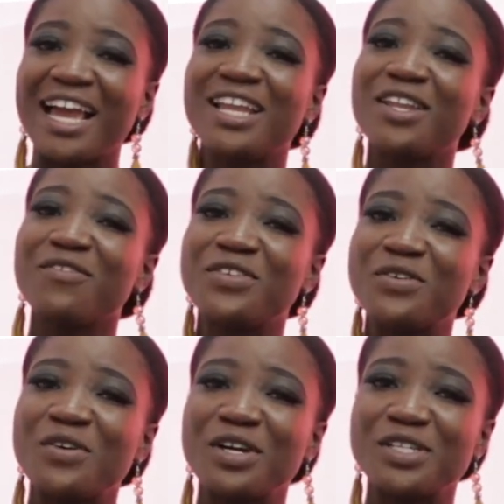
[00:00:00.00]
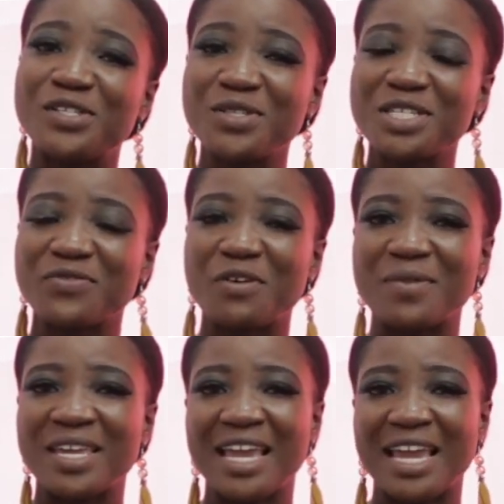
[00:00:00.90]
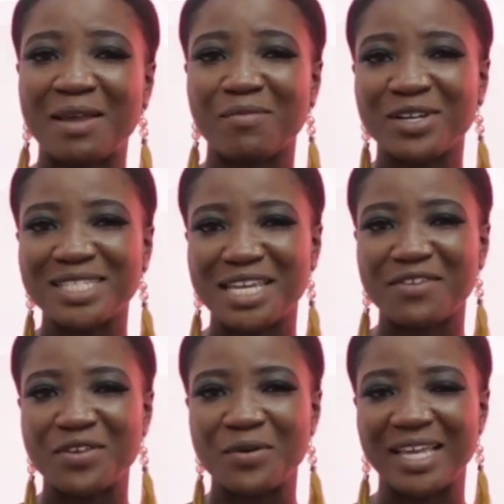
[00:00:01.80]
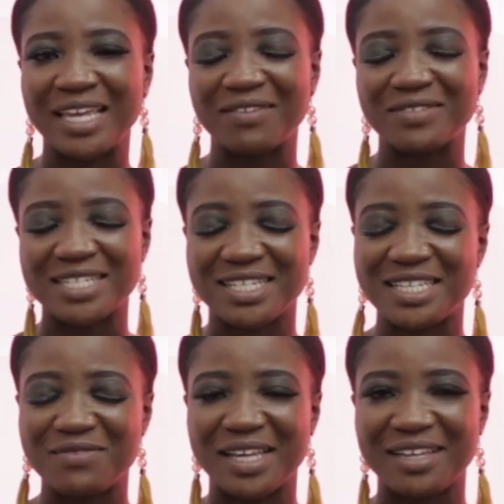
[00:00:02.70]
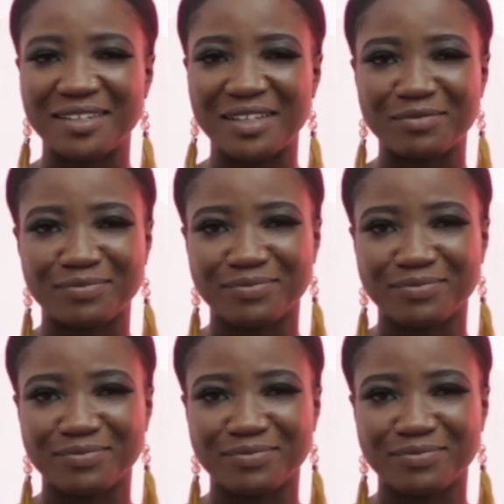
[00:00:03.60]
I love you. Do this for me, and I'm going to give you a gift. Good evening.